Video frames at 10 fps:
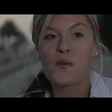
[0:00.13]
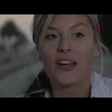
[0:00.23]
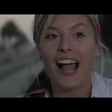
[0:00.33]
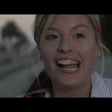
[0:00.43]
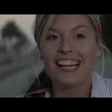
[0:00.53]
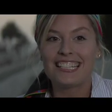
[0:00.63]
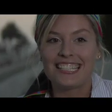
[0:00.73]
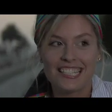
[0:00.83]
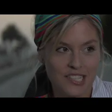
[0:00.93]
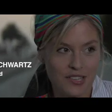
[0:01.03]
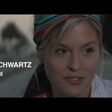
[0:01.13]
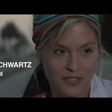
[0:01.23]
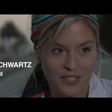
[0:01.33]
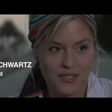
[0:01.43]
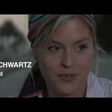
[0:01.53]
When I auditioned
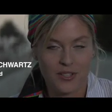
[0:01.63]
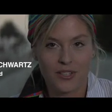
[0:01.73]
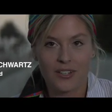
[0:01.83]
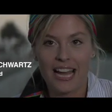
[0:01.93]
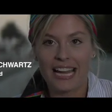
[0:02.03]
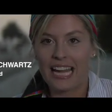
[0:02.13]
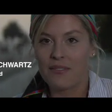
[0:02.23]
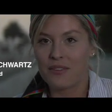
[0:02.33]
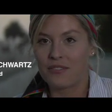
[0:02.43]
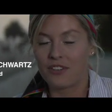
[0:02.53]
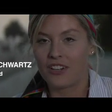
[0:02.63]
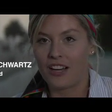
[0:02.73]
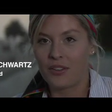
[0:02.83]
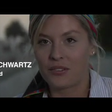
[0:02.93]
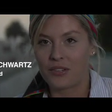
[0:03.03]
for this role, I came in for
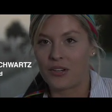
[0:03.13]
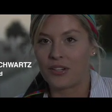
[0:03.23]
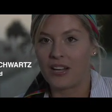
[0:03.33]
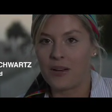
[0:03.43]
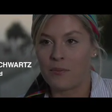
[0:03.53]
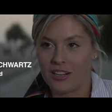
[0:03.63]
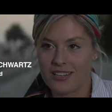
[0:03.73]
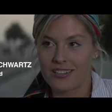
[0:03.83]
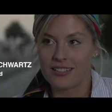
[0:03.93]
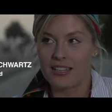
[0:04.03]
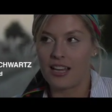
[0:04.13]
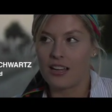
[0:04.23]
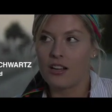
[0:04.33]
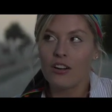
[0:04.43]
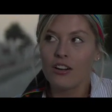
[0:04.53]
another role, and Marshall
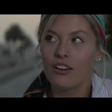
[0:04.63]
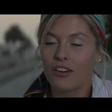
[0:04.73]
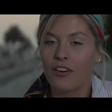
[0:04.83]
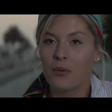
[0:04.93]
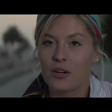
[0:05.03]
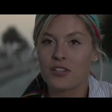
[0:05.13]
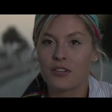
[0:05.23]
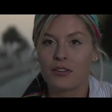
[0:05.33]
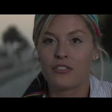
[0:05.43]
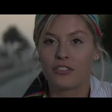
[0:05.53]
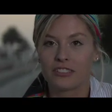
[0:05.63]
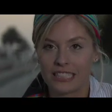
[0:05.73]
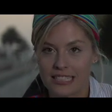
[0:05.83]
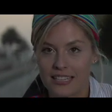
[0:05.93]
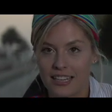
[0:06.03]
said, no, I want you to read for
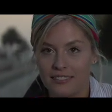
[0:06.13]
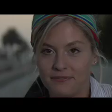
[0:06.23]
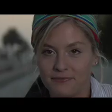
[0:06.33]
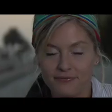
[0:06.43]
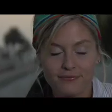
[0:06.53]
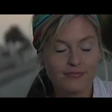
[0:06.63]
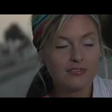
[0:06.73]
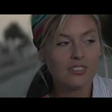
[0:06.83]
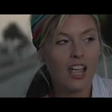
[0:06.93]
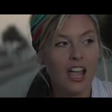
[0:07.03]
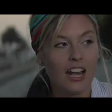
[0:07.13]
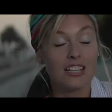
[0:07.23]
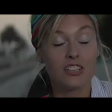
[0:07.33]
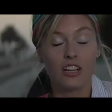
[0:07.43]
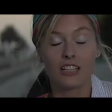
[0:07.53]
Lisa. And
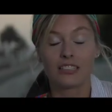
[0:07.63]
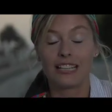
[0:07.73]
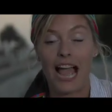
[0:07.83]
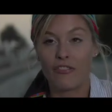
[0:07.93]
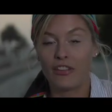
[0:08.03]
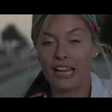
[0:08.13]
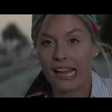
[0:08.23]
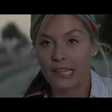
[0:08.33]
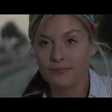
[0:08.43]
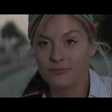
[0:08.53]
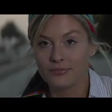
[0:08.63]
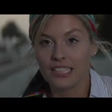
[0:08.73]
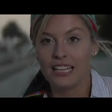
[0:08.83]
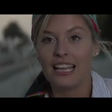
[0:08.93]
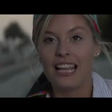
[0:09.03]
I started laughing at him,
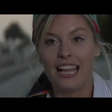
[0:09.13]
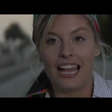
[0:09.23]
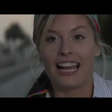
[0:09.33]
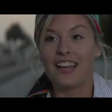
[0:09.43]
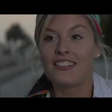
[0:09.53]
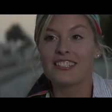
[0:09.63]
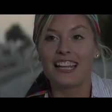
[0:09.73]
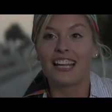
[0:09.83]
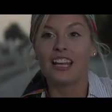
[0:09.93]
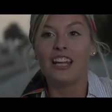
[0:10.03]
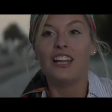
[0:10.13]
and I was like,